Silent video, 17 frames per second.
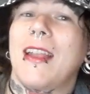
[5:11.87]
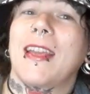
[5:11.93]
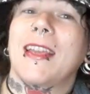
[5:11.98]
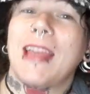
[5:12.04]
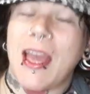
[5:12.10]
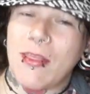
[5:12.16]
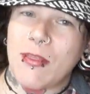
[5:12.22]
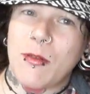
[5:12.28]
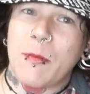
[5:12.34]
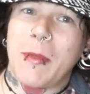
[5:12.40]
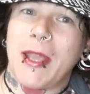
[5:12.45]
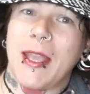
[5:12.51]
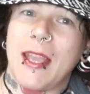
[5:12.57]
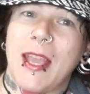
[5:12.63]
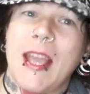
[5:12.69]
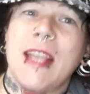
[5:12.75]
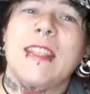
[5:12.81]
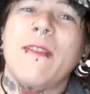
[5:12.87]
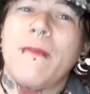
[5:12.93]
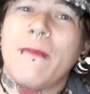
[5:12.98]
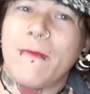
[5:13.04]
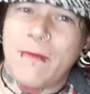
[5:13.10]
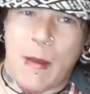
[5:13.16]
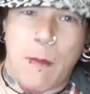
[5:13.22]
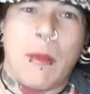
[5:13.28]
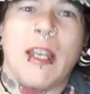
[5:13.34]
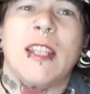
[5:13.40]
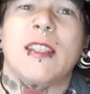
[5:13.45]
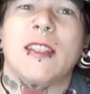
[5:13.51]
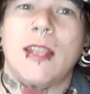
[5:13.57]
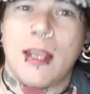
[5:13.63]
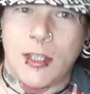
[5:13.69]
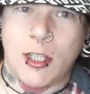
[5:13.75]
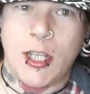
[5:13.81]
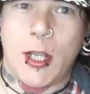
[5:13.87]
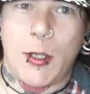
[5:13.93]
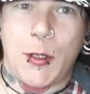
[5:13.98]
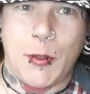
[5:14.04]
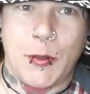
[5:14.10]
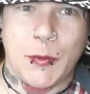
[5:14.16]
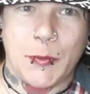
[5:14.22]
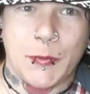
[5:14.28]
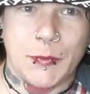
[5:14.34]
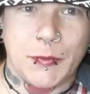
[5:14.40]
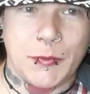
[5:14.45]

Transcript: Lycanthropy is a feminist issue.